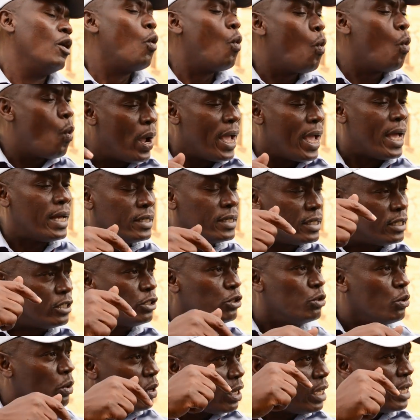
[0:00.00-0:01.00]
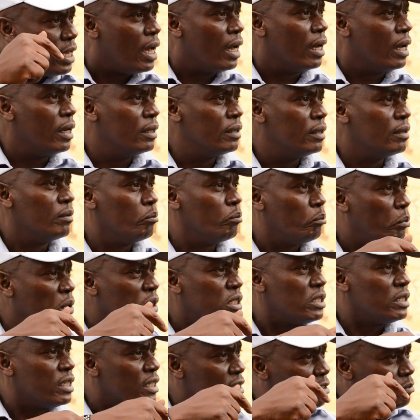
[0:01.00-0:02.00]
Where did you hear
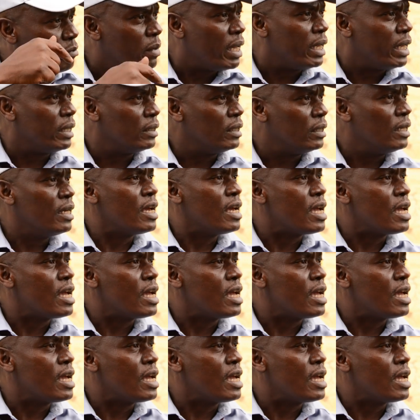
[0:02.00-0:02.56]
businessmen